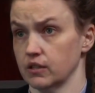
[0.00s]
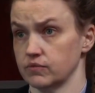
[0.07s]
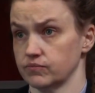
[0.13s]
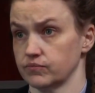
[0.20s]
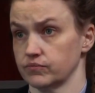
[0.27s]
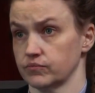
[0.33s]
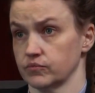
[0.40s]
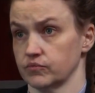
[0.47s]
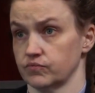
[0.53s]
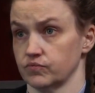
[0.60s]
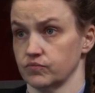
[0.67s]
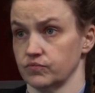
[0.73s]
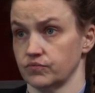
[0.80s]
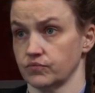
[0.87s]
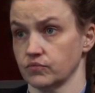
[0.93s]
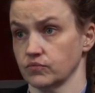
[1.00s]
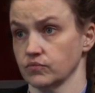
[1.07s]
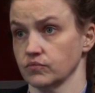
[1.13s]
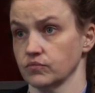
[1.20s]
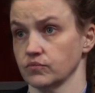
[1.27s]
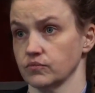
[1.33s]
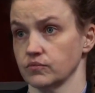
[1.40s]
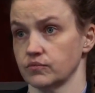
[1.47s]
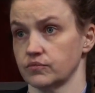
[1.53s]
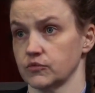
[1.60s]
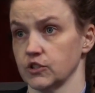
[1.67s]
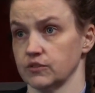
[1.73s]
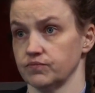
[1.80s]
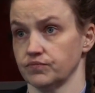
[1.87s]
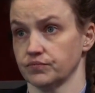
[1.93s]
Did it ever occur to you that this is
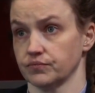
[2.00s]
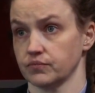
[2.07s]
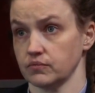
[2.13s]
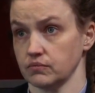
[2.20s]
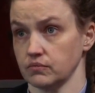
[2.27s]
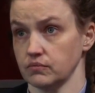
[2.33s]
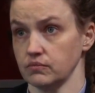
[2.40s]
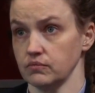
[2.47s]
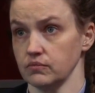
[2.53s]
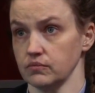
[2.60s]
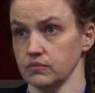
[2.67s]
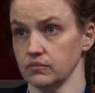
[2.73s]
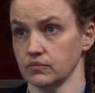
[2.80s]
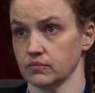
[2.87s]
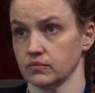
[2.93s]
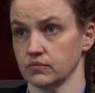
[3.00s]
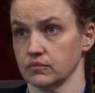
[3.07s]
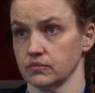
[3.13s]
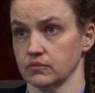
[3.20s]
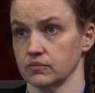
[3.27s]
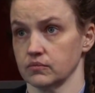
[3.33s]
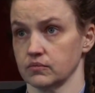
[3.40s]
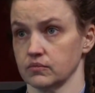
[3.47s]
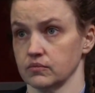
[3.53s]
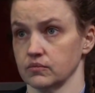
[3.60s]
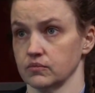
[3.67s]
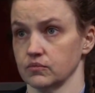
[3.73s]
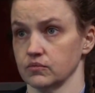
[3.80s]
not the way to deal with a person who's been on a hunger